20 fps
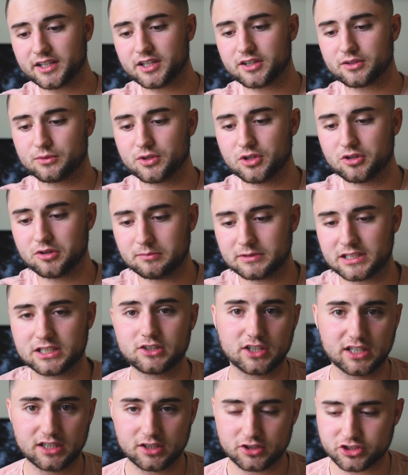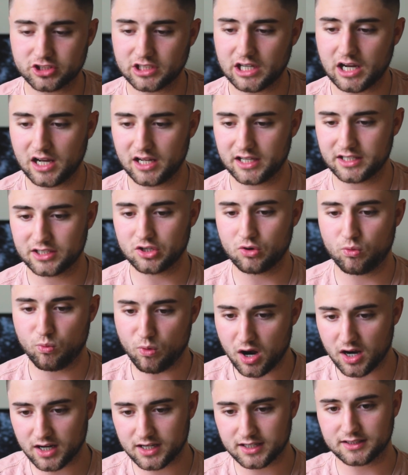into the room, and then you get a shot, you
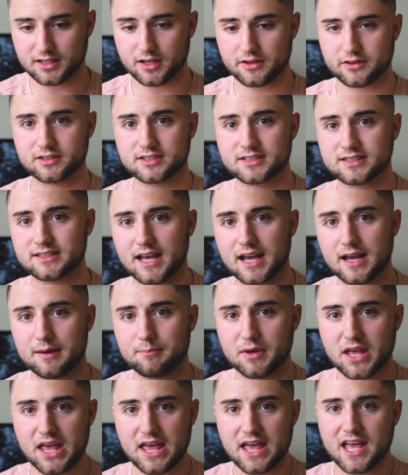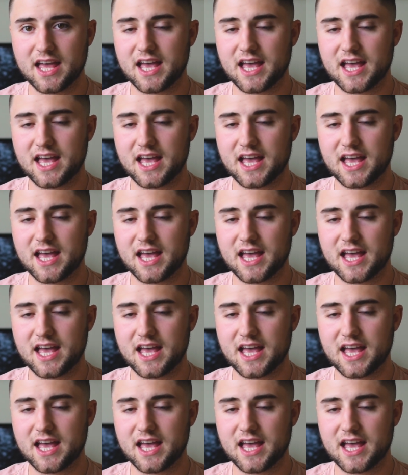walk another step,